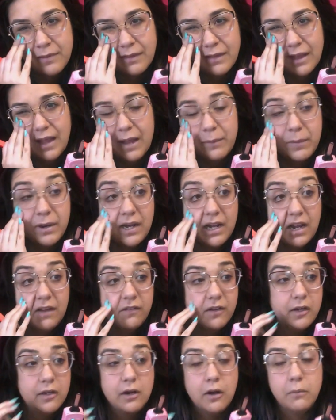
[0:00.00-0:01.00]
I mean, if
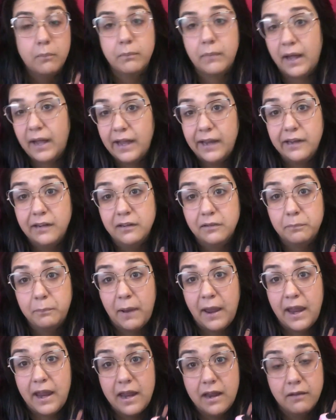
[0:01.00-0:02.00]
you don't mind
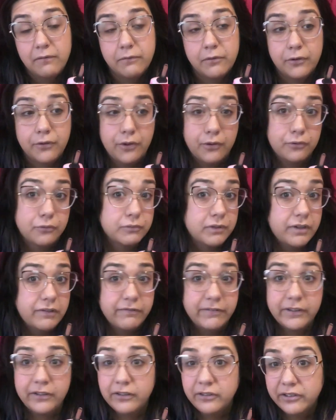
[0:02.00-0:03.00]
paying for those
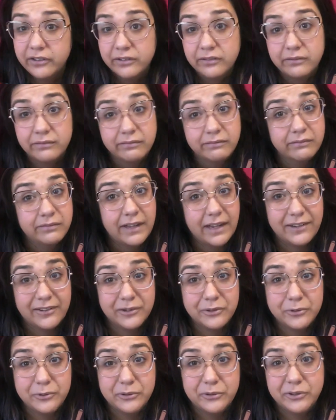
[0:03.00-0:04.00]
refills, that's
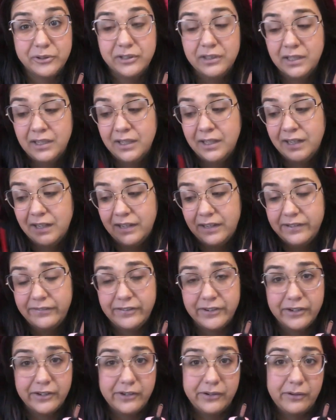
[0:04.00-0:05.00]
cool. If
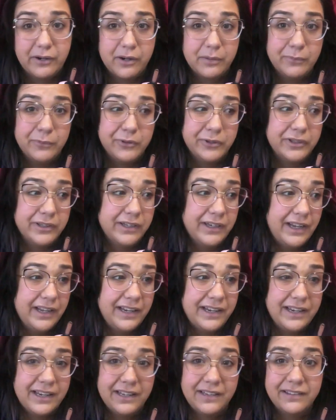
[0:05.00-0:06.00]
you are more an
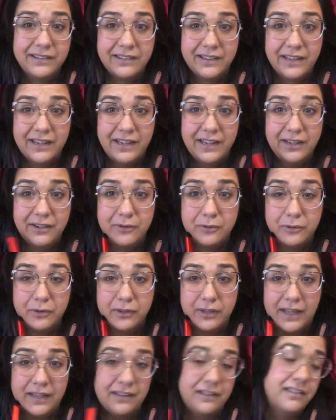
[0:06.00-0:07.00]
e-cig or
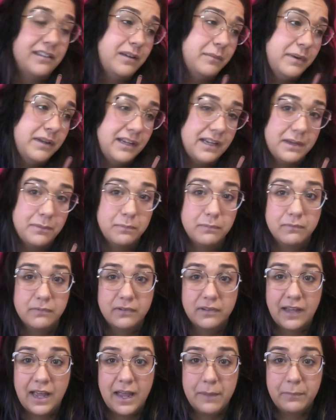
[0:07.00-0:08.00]
like the CBD
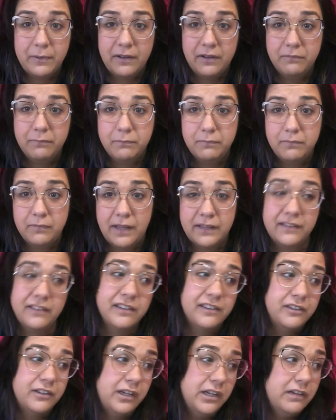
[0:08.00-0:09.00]
type of, like, this
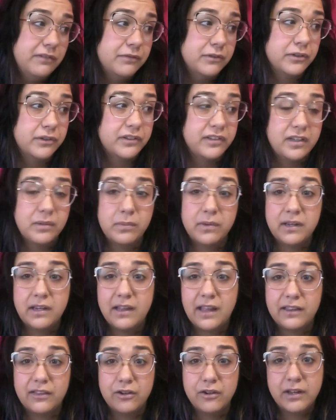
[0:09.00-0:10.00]
is good for CBD,
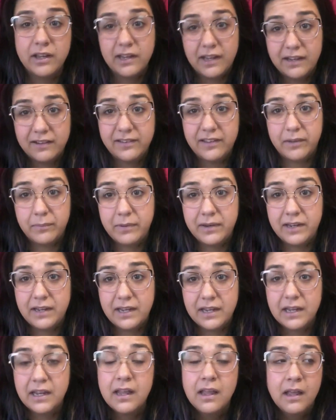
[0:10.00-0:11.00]
like you can get
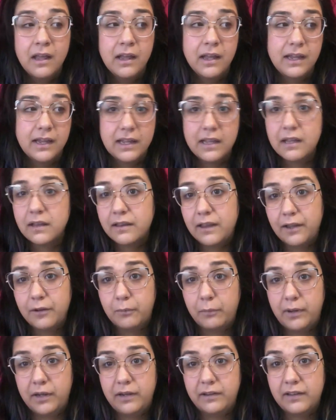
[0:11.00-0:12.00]
CBD
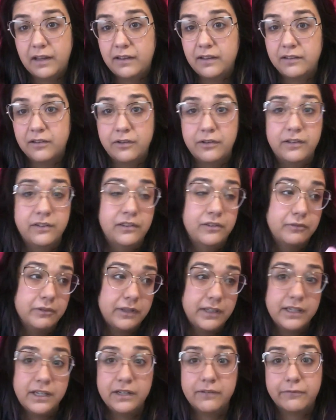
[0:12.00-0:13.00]
e-liquids, and so this is
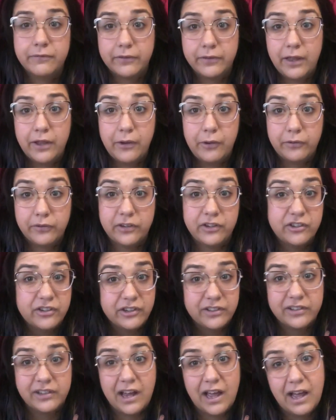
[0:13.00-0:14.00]
really good for those. It's
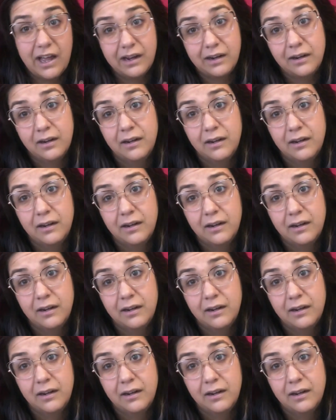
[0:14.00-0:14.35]
just not,